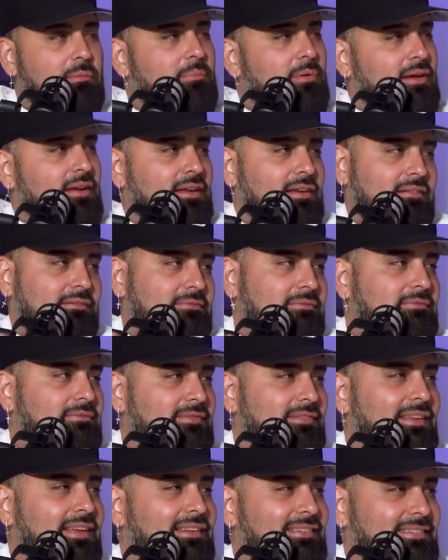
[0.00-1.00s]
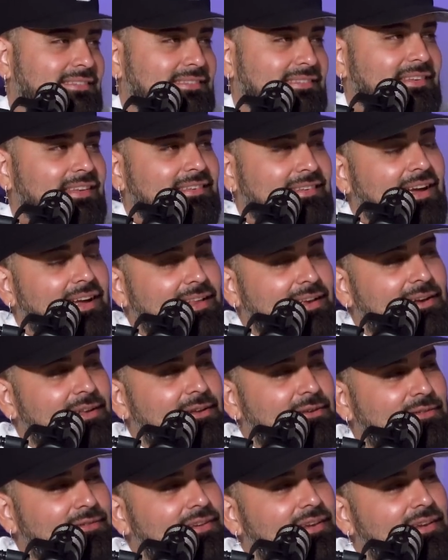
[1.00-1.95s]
but that's kind of close.